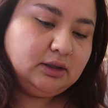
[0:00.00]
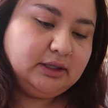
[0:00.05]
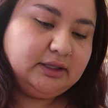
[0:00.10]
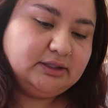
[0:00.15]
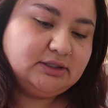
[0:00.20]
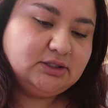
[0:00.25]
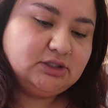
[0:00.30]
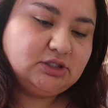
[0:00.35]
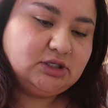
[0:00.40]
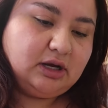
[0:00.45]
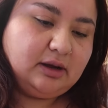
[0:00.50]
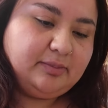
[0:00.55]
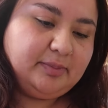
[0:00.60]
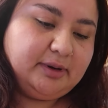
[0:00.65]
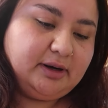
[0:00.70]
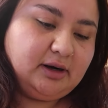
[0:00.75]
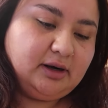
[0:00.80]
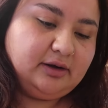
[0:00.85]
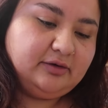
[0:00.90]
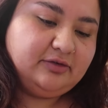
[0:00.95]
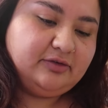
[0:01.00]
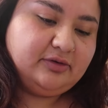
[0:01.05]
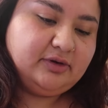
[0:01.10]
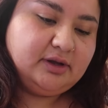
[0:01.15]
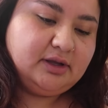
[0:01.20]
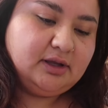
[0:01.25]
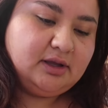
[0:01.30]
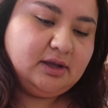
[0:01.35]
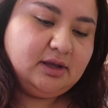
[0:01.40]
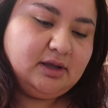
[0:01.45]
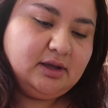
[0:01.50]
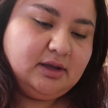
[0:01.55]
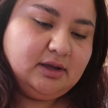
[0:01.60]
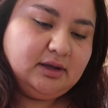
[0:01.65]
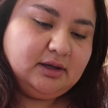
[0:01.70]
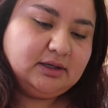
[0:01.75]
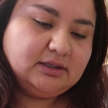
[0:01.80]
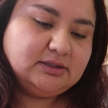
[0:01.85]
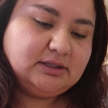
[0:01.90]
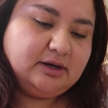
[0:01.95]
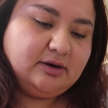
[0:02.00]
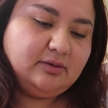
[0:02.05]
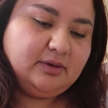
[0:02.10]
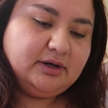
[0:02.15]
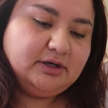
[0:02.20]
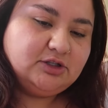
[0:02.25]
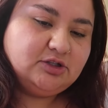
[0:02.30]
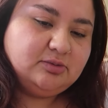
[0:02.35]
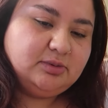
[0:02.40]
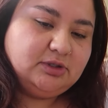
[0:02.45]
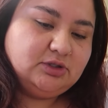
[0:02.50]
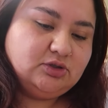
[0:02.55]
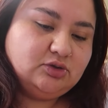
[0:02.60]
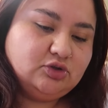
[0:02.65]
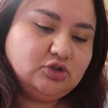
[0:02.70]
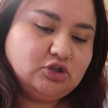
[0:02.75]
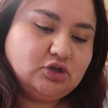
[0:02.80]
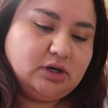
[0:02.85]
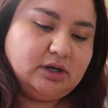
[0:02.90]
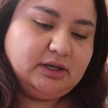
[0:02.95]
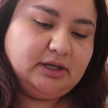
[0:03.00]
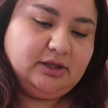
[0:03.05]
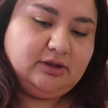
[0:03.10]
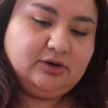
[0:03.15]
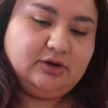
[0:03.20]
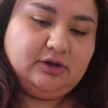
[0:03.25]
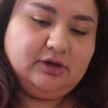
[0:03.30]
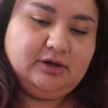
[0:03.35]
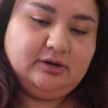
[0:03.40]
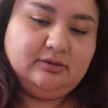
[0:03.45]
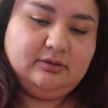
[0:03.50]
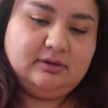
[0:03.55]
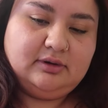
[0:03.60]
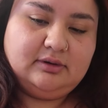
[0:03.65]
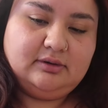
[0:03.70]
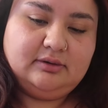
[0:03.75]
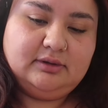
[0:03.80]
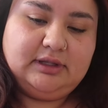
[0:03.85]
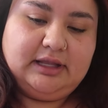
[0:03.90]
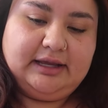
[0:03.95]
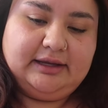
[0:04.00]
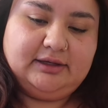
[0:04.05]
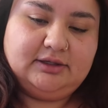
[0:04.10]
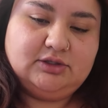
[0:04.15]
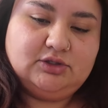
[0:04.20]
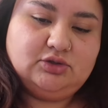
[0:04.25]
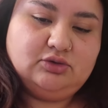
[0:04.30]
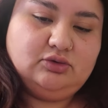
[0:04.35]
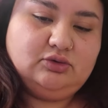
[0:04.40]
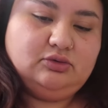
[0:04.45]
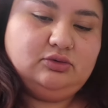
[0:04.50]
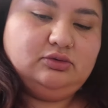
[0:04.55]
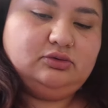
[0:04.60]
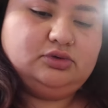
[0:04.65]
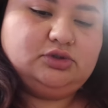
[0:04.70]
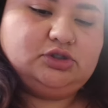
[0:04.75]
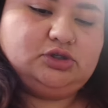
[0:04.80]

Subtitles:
like to top it off. Cause I don't want it to be too strong either, you know? Like too